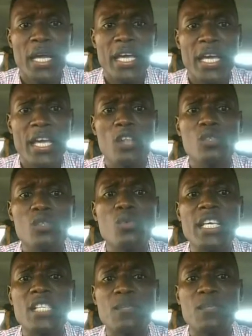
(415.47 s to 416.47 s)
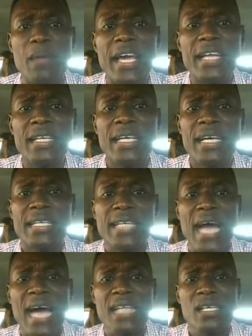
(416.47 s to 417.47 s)
He also explained
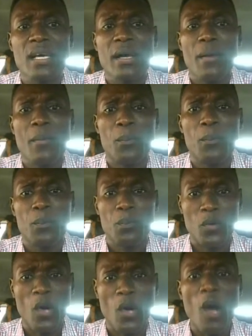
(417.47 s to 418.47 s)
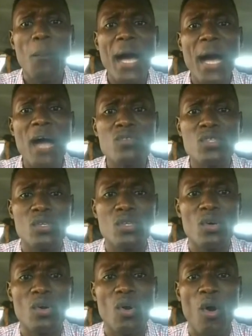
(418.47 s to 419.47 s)
that compounds
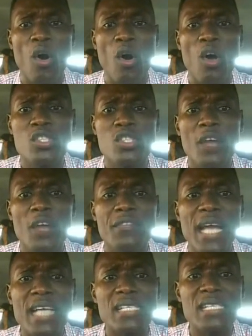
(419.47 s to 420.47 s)
or substances